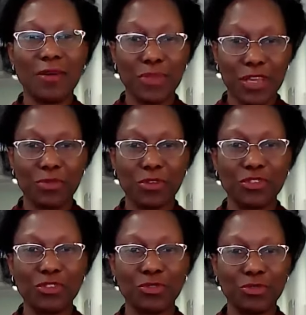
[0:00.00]
be able
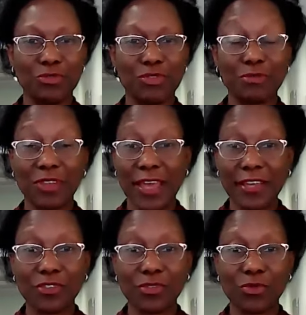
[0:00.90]
to
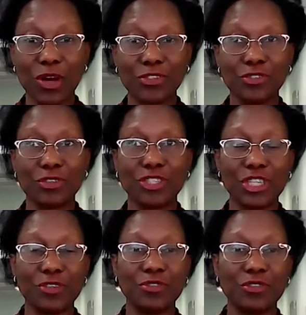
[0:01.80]
reflect on what you
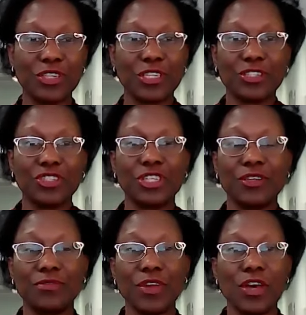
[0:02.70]
achieved or didn't
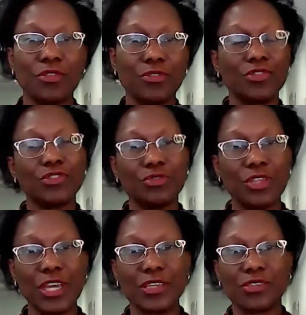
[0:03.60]
achieve those 2
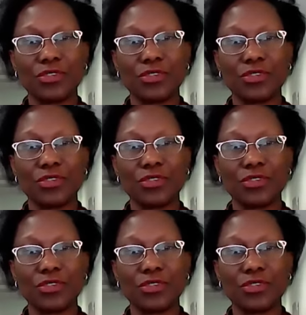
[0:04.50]
days.